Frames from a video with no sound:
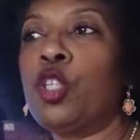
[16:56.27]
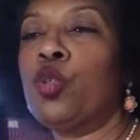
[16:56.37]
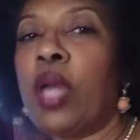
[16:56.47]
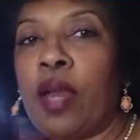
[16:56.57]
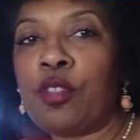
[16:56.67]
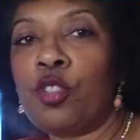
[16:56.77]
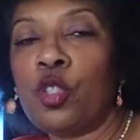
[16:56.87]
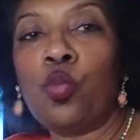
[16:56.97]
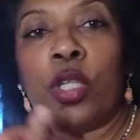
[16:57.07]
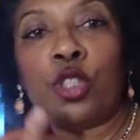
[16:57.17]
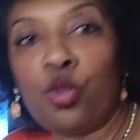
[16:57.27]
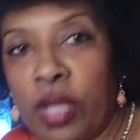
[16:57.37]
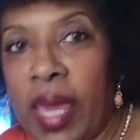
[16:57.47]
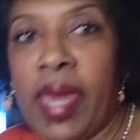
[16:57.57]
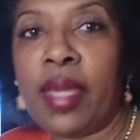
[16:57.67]
You have to do what you
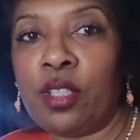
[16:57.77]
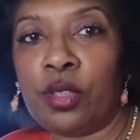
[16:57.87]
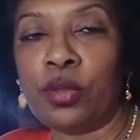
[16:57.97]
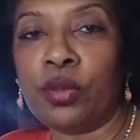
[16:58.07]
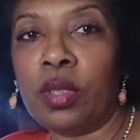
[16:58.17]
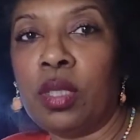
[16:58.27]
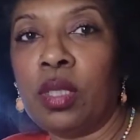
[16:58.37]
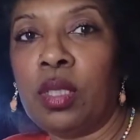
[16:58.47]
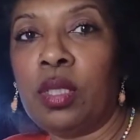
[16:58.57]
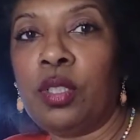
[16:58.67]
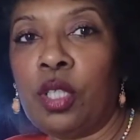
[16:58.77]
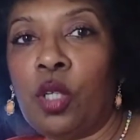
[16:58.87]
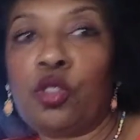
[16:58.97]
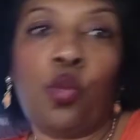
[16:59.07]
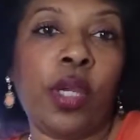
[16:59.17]
can do.
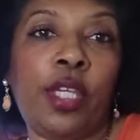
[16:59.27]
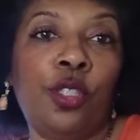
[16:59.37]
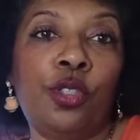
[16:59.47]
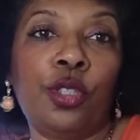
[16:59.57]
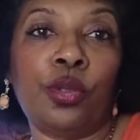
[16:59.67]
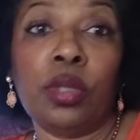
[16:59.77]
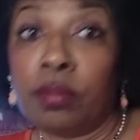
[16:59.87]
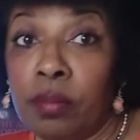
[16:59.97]
So what can you do?